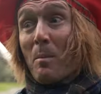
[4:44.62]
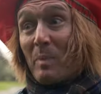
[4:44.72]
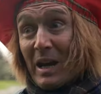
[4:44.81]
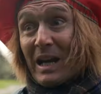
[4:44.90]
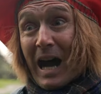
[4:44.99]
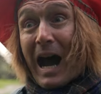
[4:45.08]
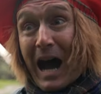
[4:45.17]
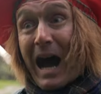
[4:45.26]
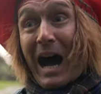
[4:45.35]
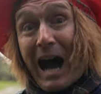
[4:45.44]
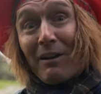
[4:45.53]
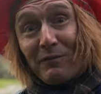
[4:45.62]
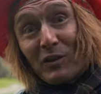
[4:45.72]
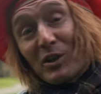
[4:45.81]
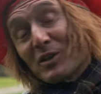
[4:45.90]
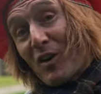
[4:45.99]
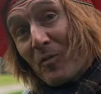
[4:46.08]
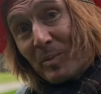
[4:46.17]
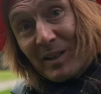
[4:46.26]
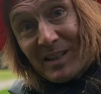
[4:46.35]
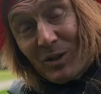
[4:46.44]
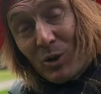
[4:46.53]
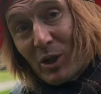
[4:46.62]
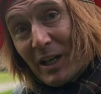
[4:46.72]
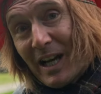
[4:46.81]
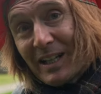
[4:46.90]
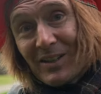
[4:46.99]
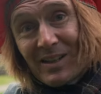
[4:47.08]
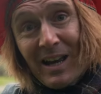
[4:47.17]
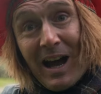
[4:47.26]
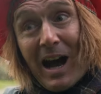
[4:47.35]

Being an advocate of political correctness,